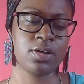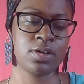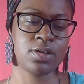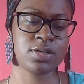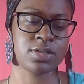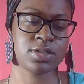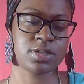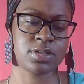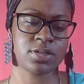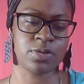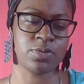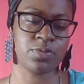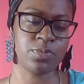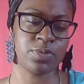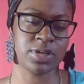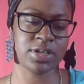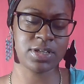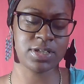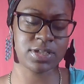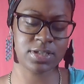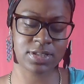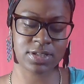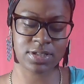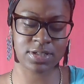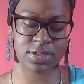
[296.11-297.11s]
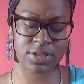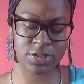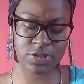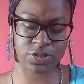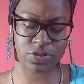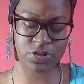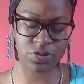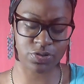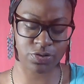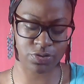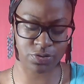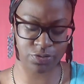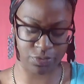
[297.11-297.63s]
So what is this
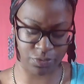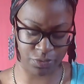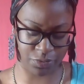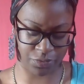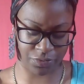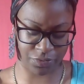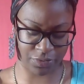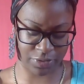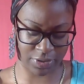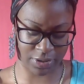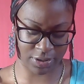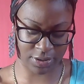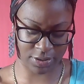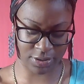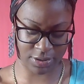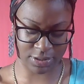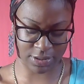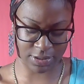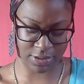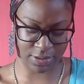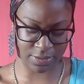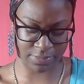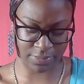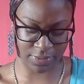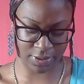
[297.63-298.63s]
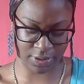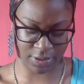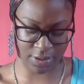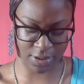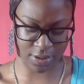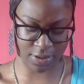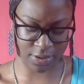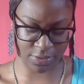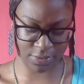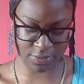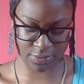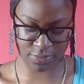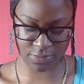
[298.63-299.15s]
truth that is coming
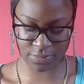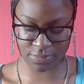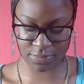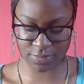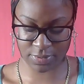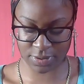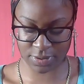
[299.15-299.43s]
out?